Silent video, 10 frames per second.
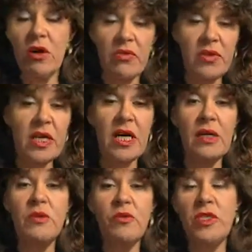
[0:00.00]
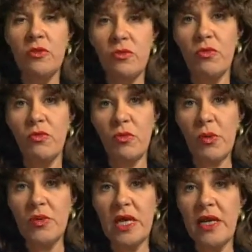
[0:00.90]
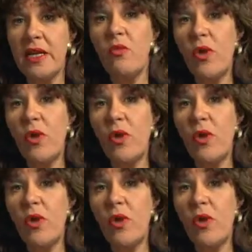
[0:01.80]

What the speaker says: oftentimes it was represented in